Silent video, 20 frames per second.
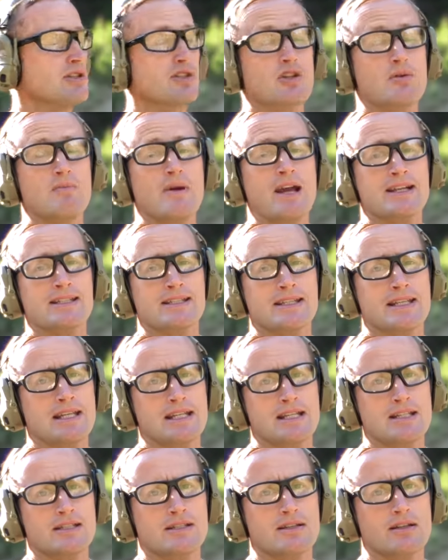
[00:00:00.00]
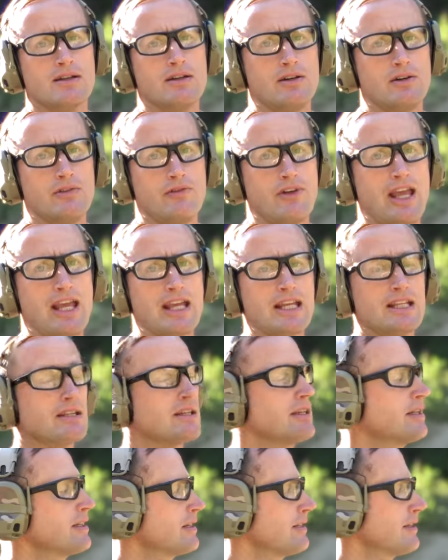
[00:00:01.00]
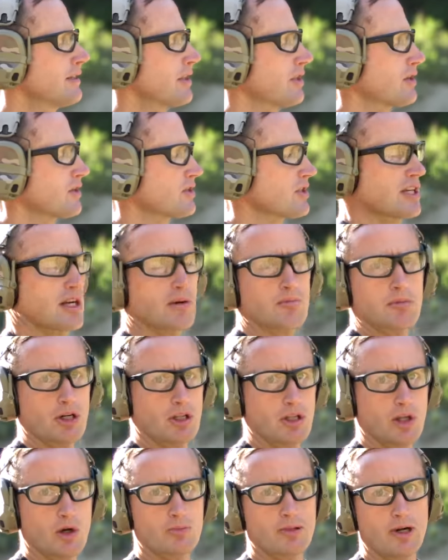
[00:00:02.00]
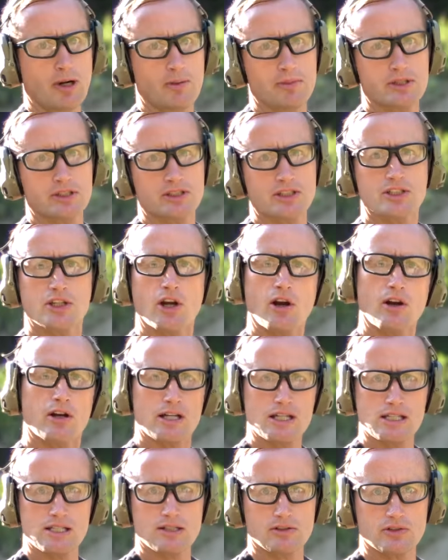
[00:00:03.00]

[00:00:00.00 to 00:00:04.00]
Two magazines of 8. There's a number of low probability targets,